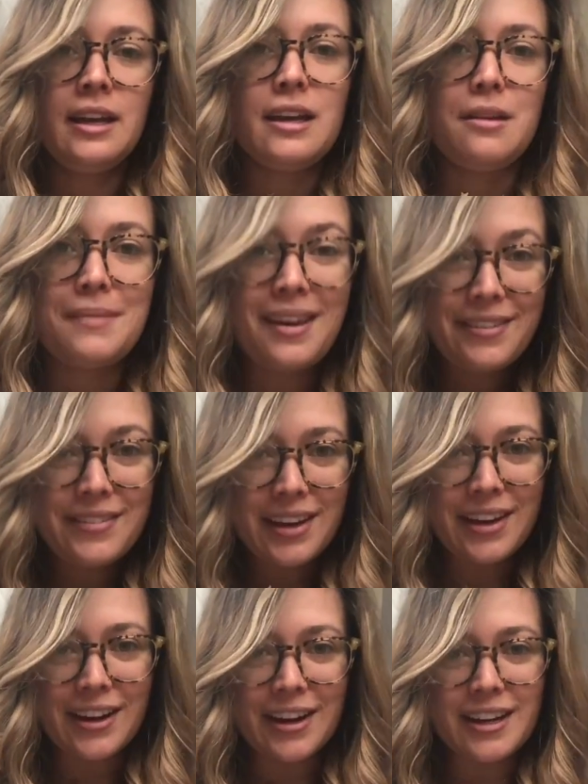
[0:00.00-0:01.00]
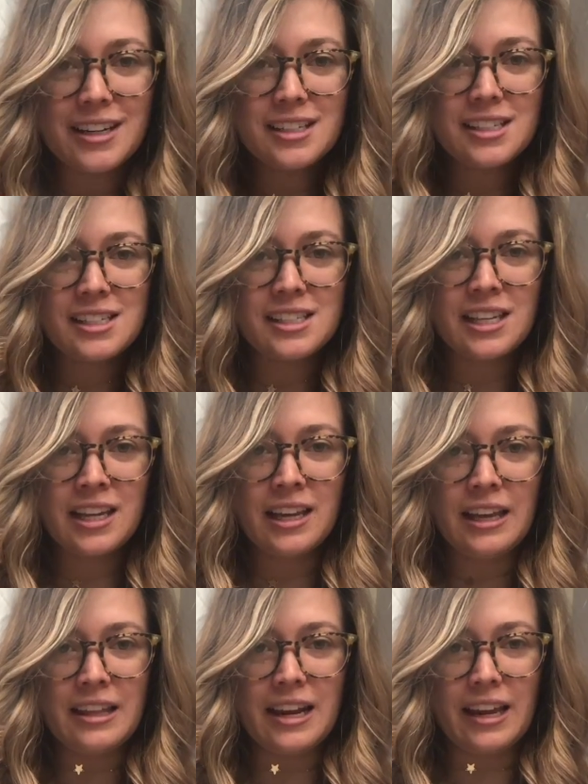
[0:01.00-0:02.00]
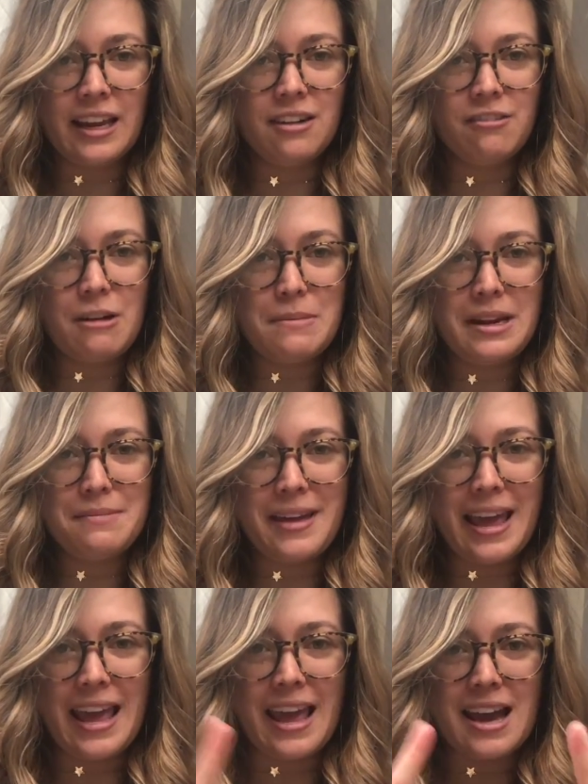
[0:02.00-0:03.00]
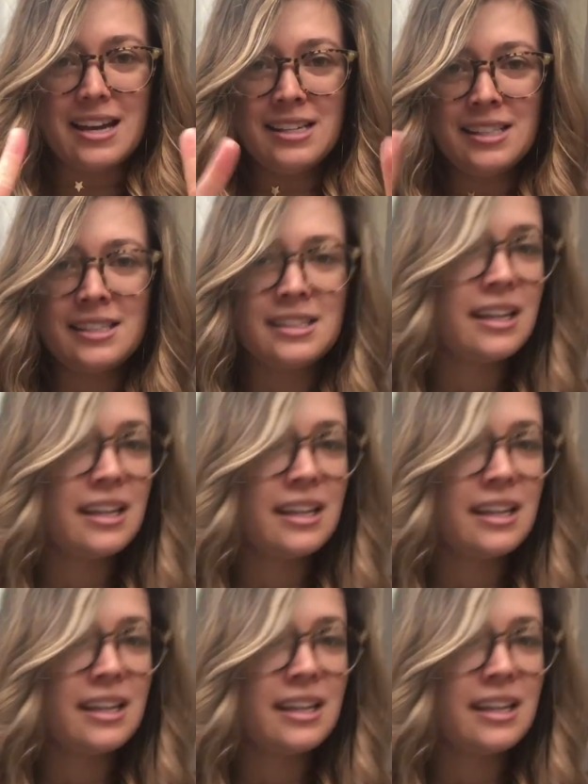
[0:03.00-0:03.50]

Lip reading: in my fingers, and then I kind of rub it in my hands,